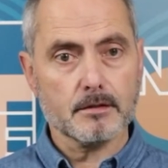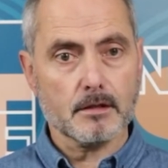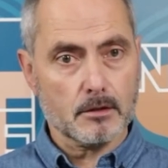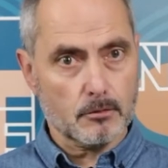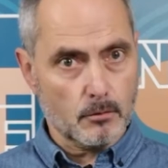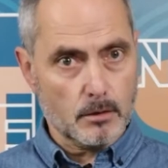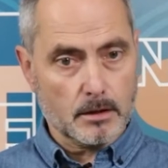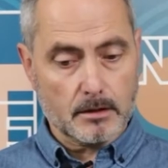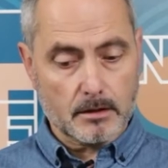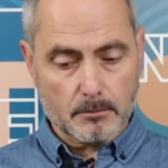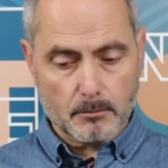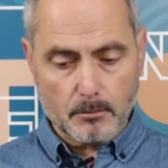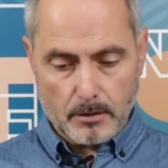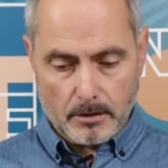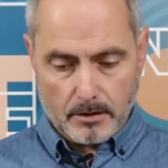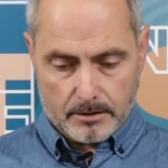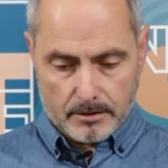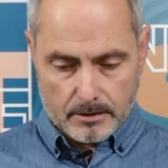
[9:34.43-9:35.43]
that we can
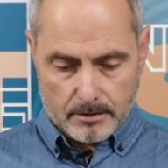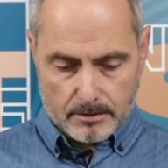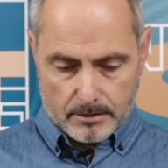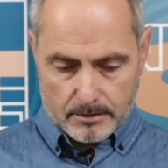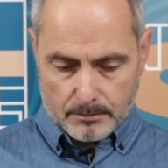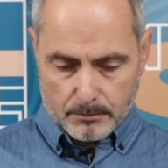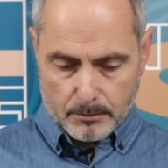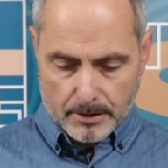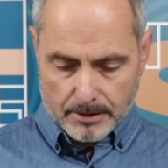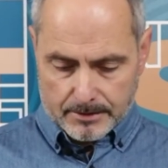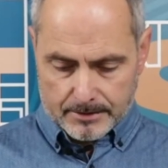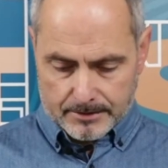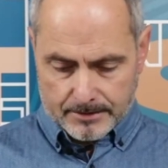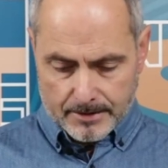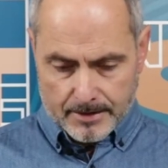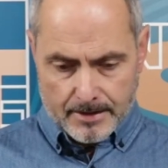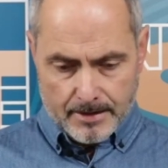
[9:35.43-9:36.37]
plant in this place.